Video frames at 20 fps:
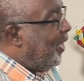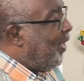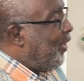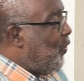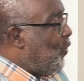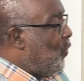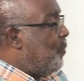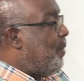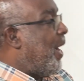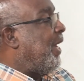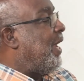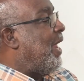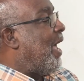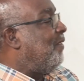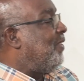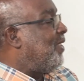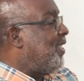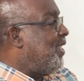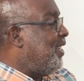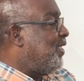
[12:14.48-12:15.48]
You might
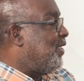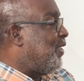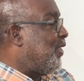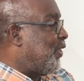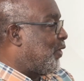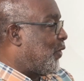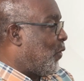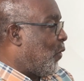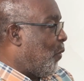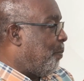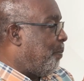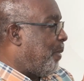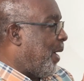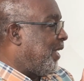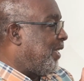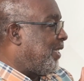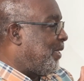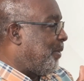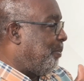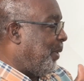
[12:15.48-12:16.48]
have citizens group
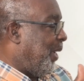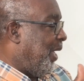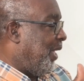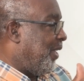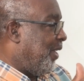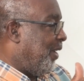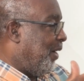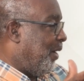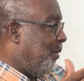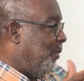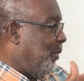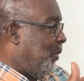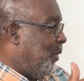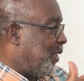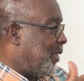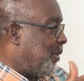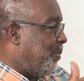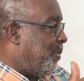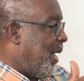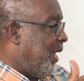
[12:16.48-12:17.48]
participating in the
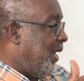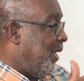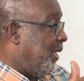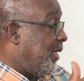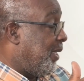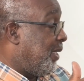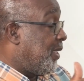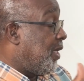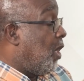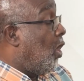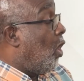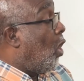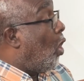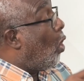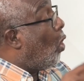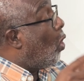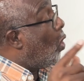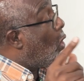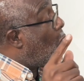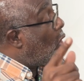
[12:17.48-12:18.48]
municipalities
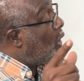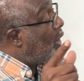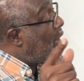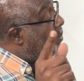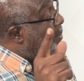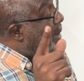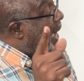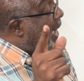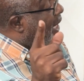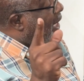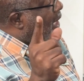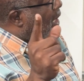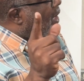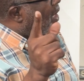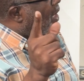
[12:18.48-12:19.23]
only by